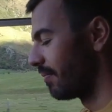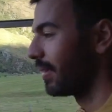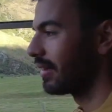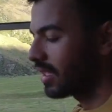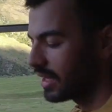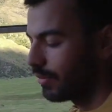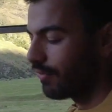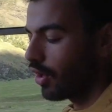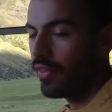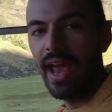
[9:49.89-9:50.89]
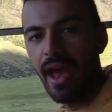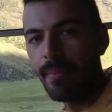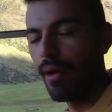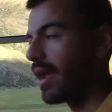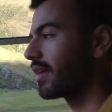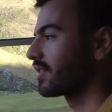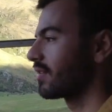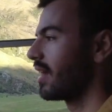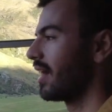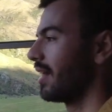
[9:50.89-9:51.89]
But luckily we've got the air brake,
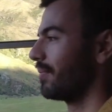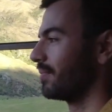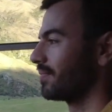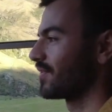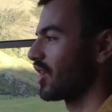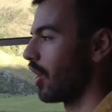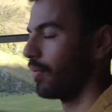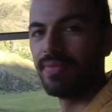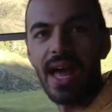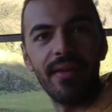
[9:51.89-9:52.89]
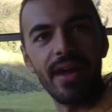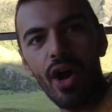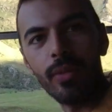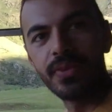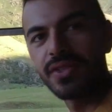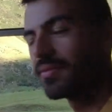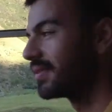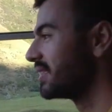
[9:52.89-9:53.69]
so that helps